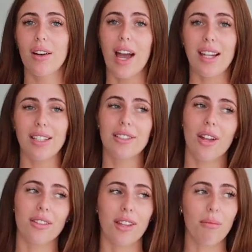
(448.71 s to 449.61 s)
I need to
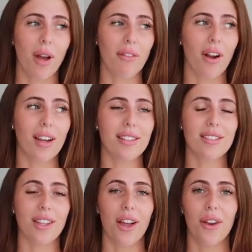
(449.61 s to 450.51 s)
start somewhere, right?
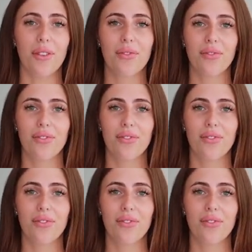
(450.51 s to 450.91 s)
So.